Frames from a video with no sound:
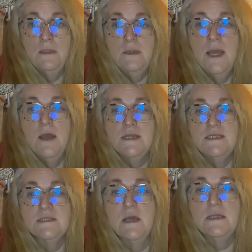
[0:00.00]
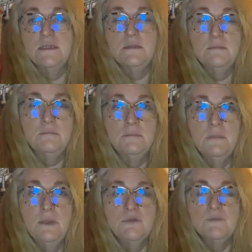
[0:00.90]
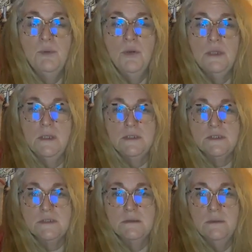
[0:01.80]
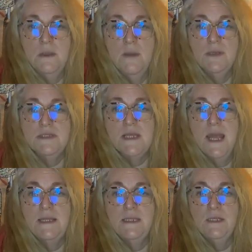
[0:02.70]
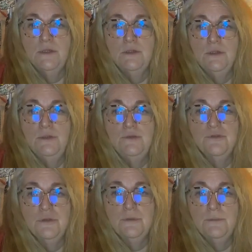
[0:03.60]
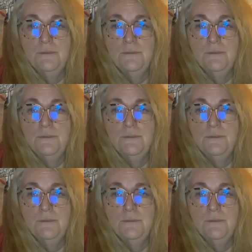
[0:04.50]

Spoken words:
Then I decided it was pointless coming to any conclusion.